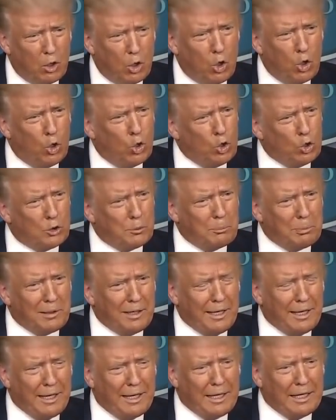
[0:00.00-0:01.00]
Old
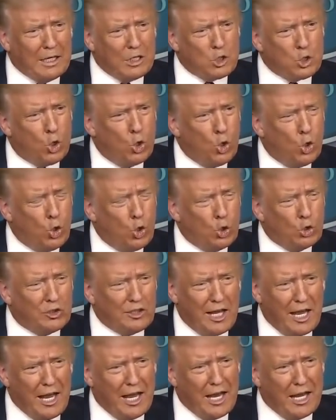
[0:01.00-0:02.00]
planes, old
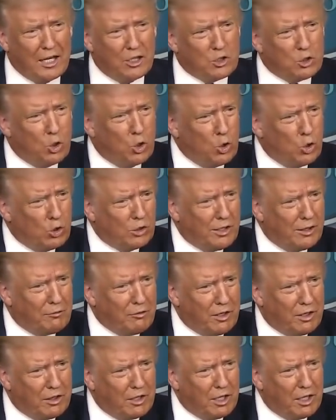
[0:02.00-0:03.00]
tanks, old
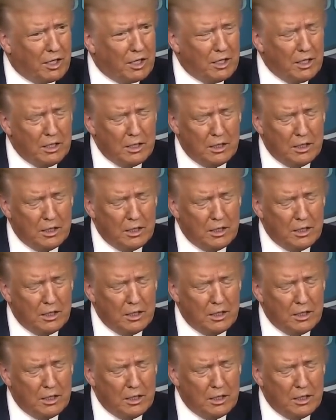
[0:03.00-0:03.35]
everything.